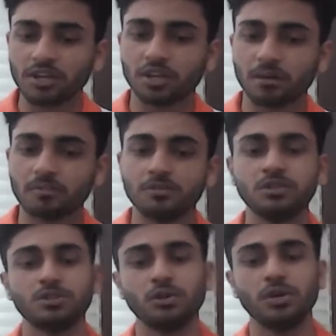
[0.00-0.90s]
workshop
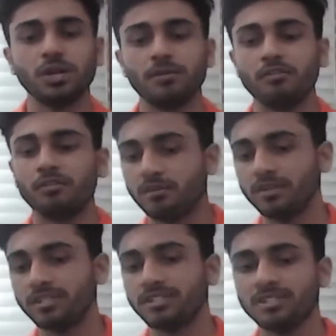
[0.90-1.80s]
to story
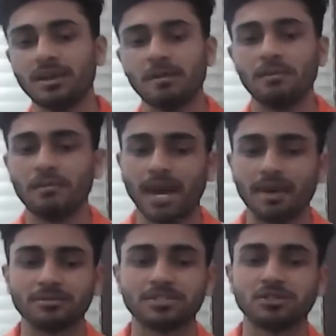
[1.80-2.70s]
performances,
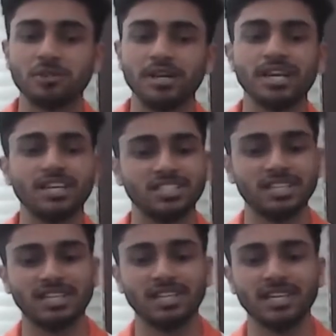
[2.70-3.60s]
ma'am's storytelling
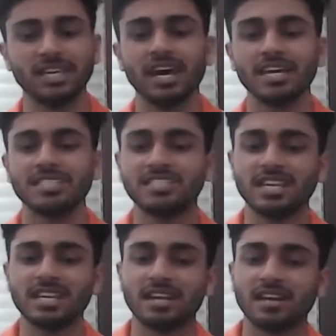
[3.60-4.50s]
journey has
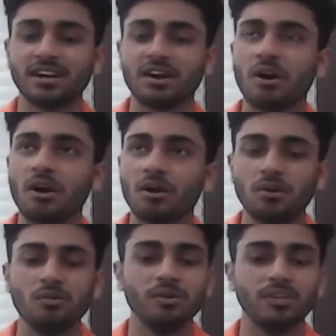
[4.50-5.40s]
taken her
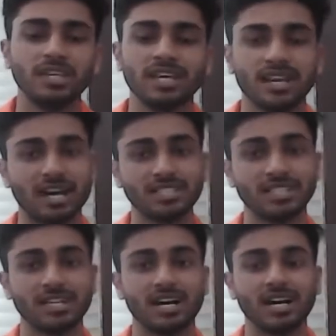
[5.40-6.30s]
all over the
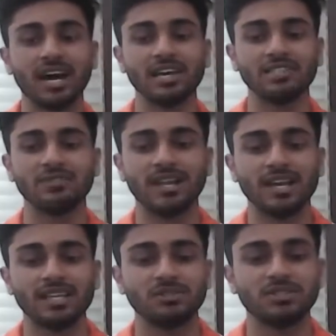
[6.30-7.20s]
Karnataka as well
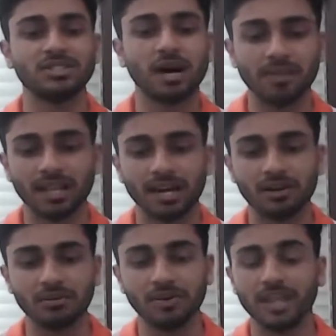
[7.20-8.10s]
as to Tamil
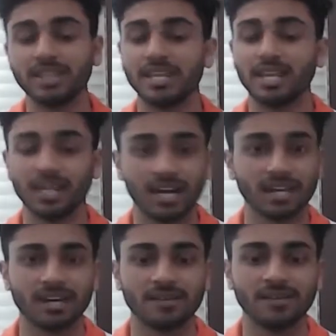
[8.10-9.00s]
Nadu and
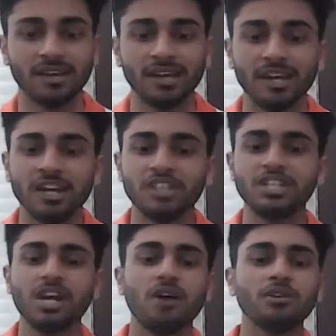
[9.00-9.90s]
Telangana.
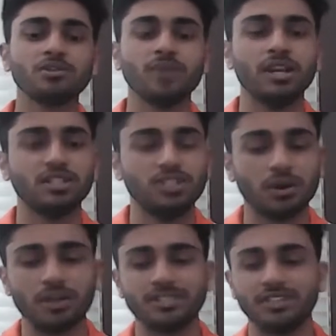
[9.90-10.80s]
She also
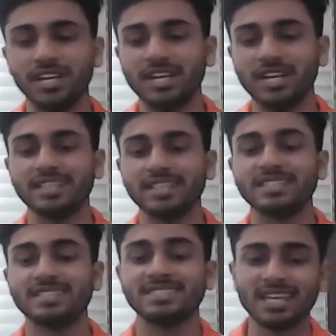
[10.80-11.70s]
enjoys reading,
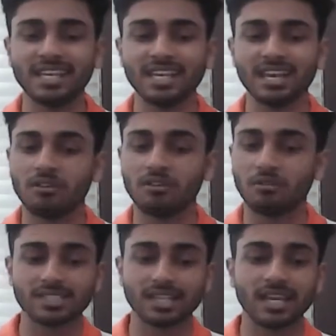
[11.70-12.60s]
singing,
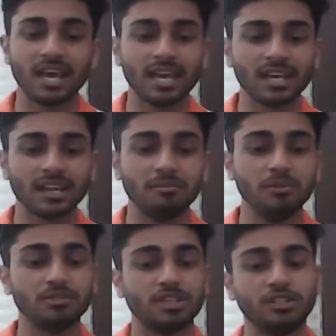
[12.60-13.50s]
whistling, anchoring
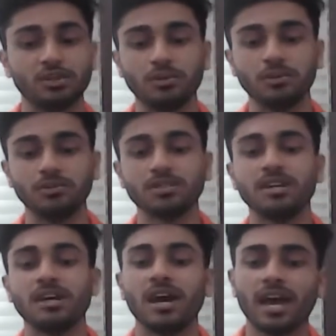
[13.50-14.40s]
musical shows,
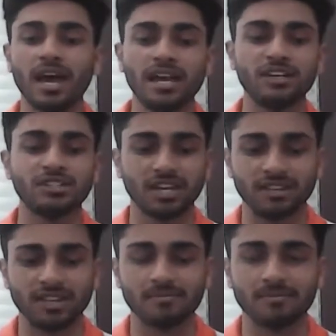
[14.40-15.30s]
and
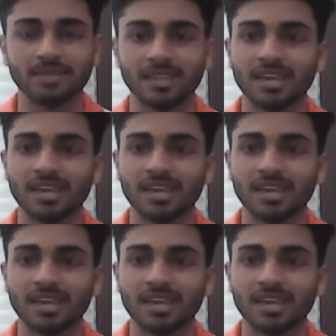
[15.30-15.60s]
traveling.